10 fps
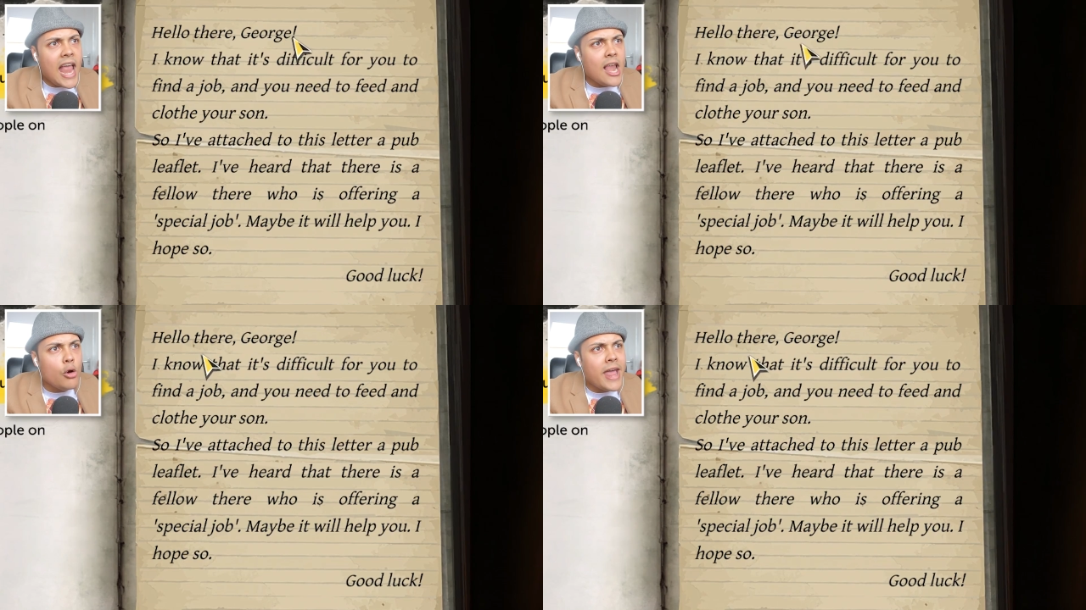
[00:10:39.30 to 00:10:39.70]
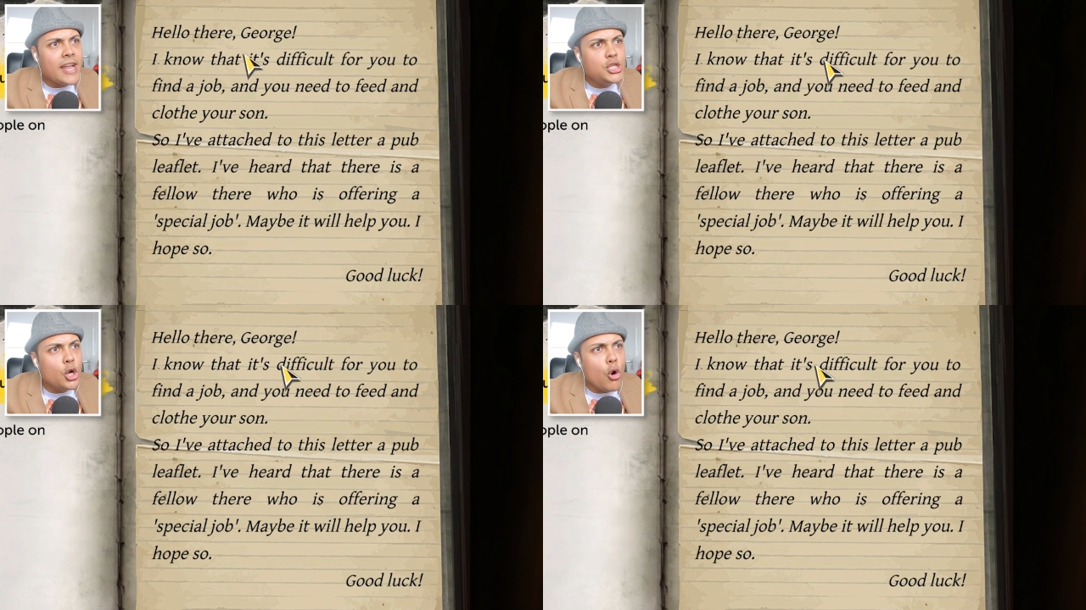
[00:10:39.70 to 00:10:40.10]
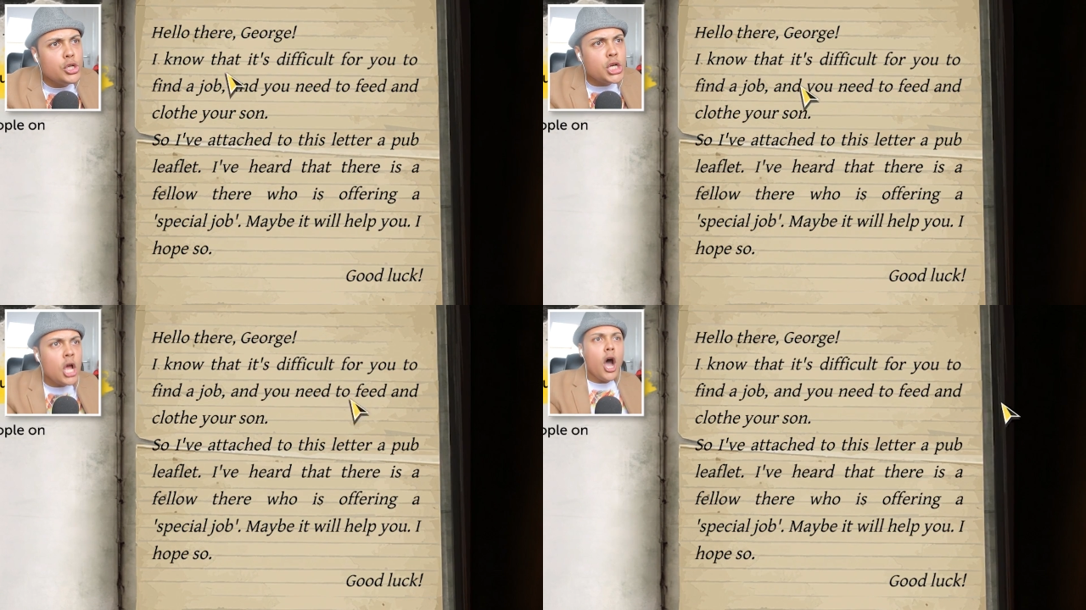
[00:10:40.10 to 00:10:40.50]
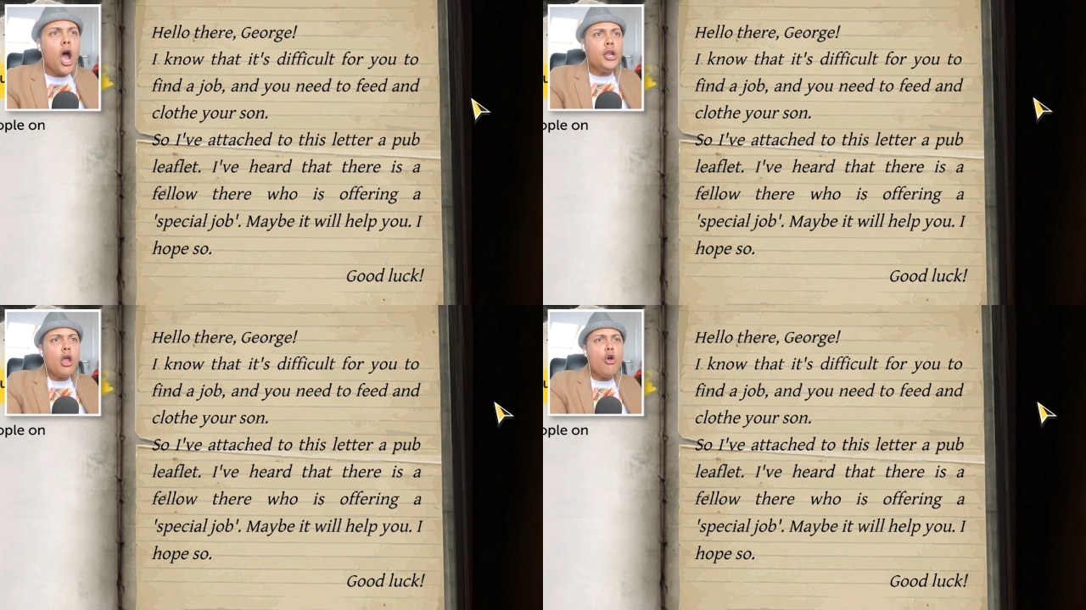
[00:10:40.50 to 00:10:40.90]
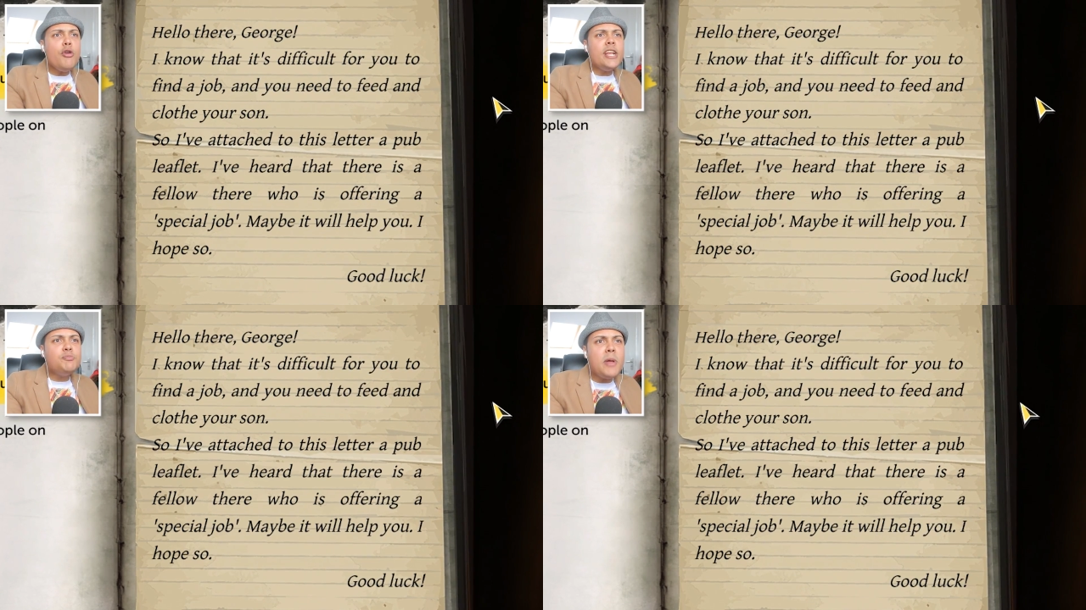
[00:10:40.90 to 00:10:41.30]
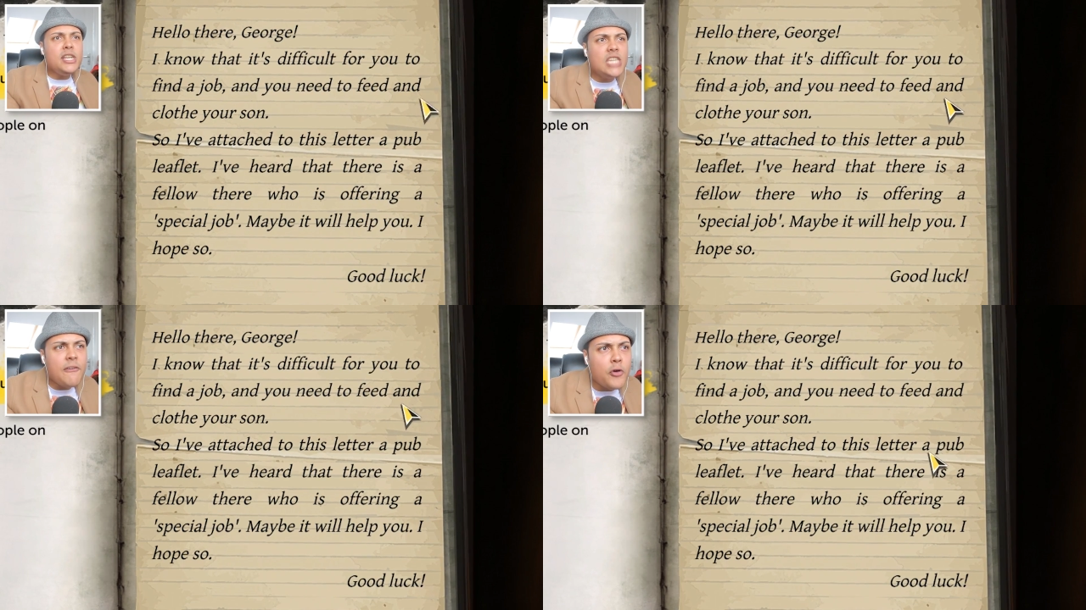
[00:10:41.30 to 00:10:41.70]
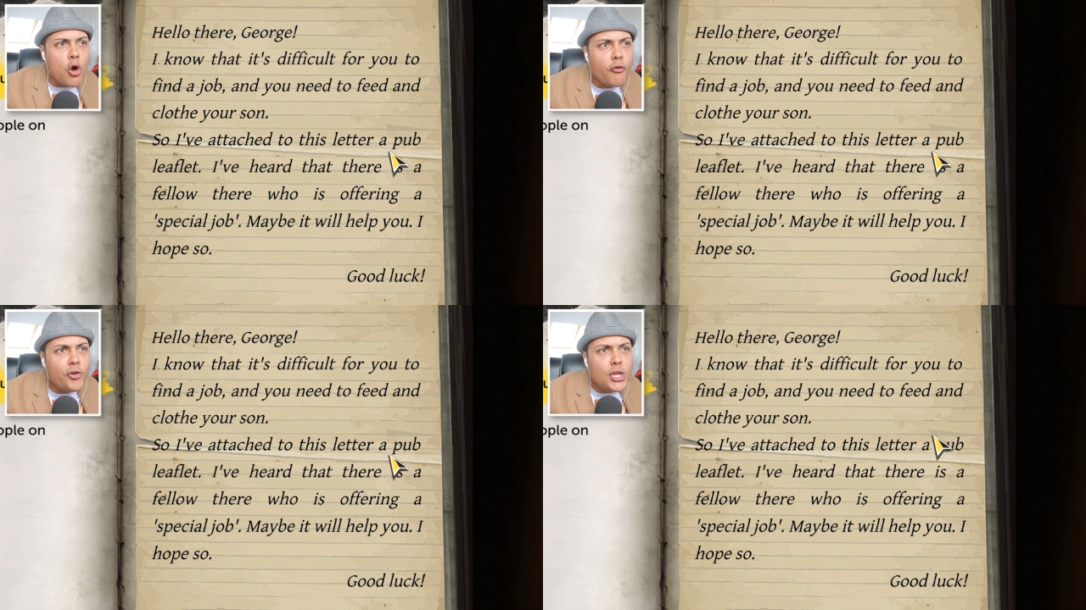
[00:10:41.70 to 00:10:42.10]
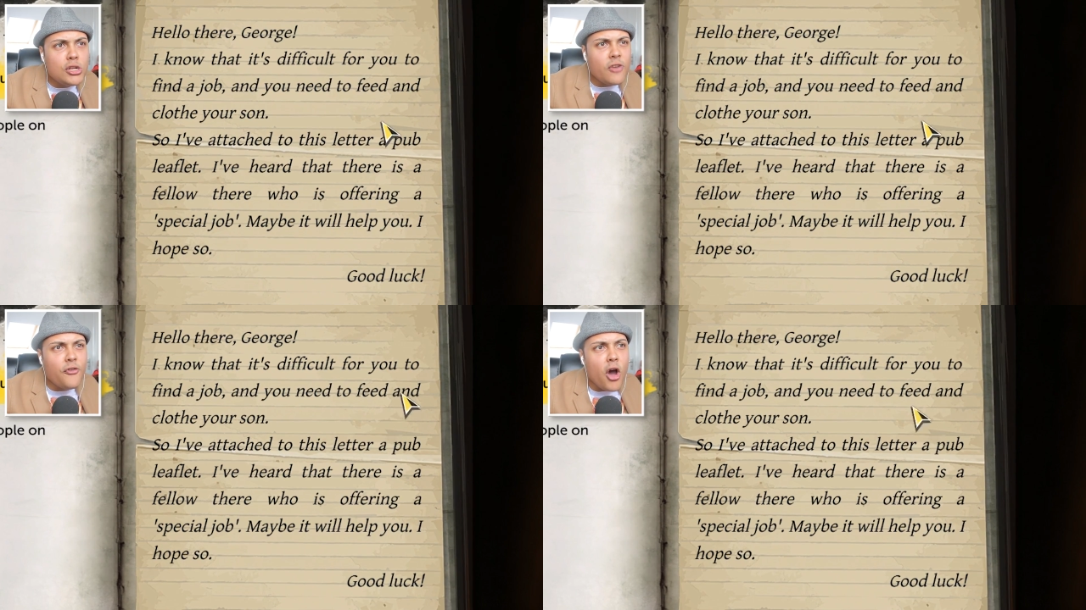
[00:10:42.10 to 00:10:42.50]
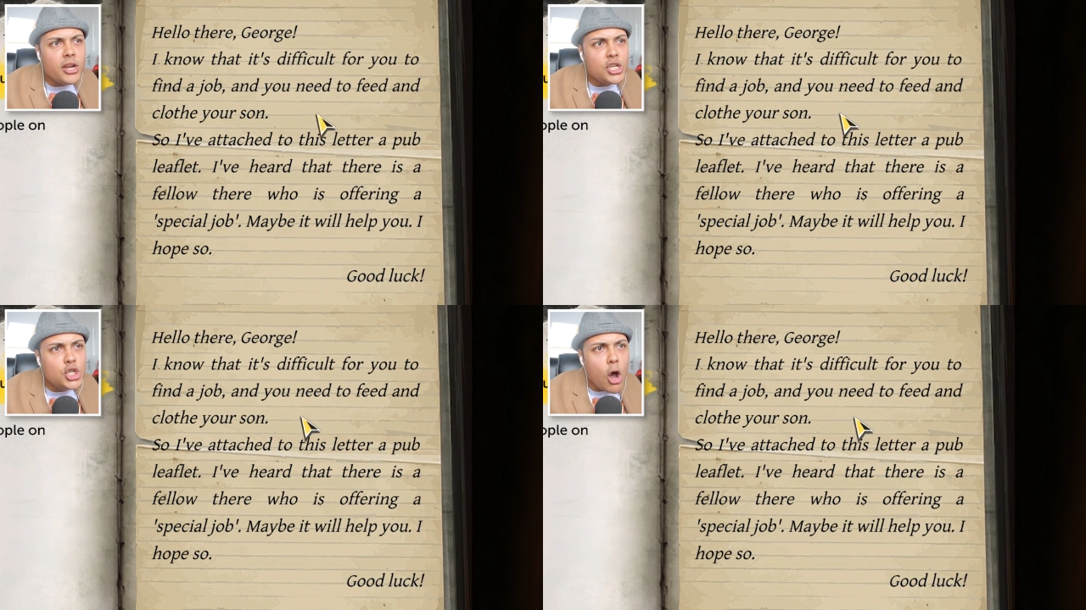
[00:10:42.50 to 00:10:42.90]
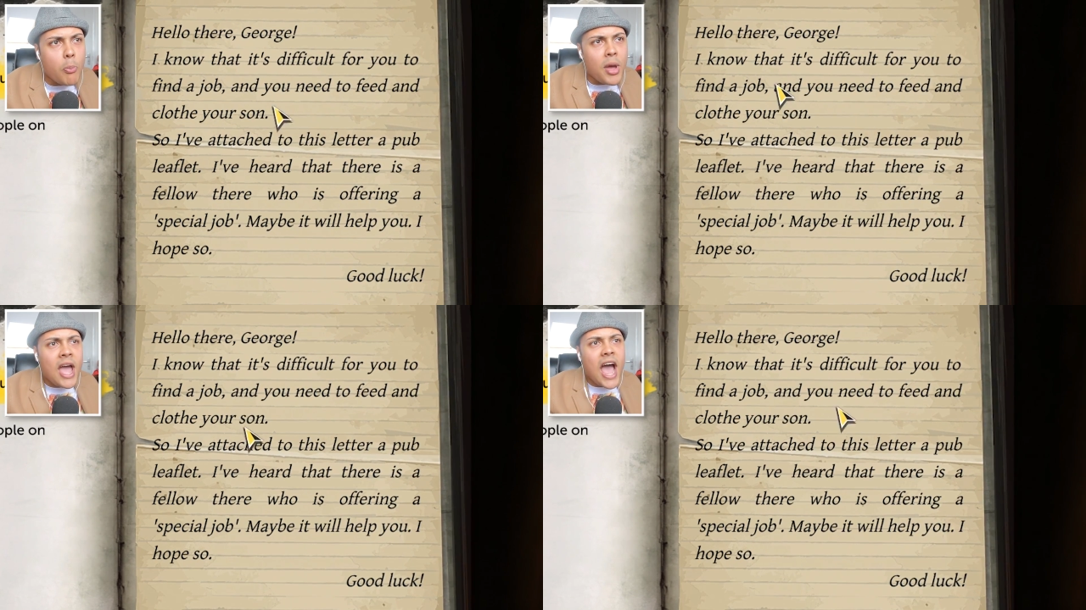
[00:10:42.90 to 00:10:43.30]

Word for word: Hello there, George. I know it's been difficult for you to find a job